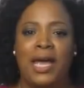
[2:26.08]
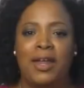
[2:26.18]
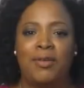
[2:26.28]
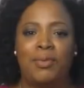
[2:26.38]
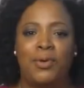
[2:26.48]

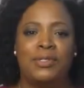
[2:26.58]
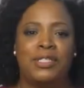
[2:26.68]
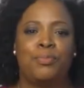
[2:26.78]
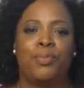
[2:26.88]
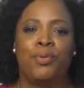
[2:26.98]
Canada Post
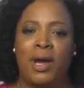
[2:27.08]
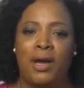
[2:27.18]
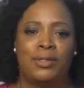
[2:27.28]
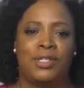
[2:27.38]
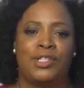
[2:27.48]
is
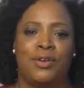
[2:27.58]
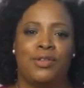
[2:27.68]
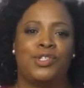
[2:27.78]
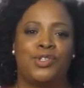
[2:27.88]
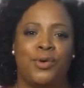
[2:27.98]
proud to share the
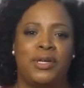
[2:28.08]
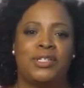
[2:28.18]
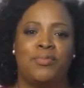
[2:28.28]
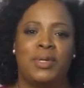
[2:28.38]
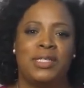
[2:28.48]
stories
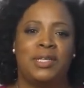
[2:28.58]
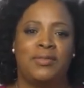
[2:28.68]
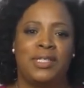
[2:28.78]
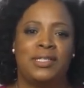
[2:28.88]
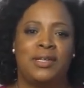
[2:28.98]
of Miss
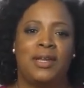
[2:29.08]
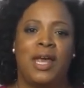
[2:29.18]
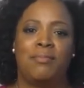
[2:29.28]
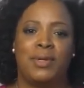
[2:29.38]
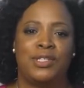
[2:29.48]
Livingstone
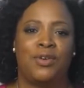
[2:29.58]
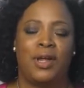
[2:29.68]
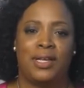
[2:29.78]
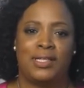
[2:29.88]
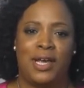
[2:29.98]
and Mr.
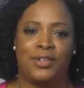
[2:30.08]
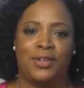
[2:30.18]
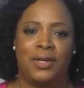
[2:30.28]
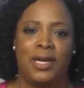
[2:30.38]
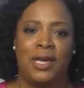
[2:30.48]

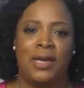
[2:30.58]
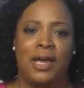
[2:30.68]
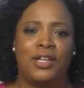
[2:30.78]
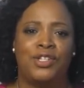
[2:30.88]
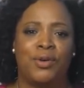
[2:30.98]
Alexander
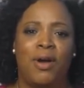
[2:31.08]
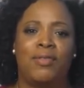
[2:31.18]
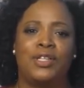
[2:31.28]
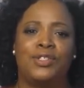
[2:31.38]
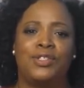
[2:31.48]
and show off
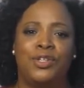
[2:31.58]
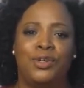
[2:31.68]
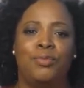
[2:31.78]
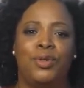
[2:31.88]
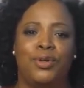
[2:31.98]
these
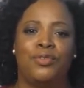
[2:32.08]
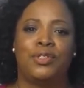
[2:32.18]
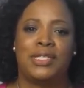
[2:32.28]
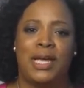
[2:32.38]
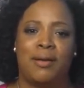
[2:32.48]
two beautiful
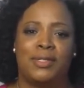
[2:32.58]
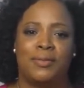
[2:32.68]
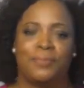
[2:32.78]
stamps.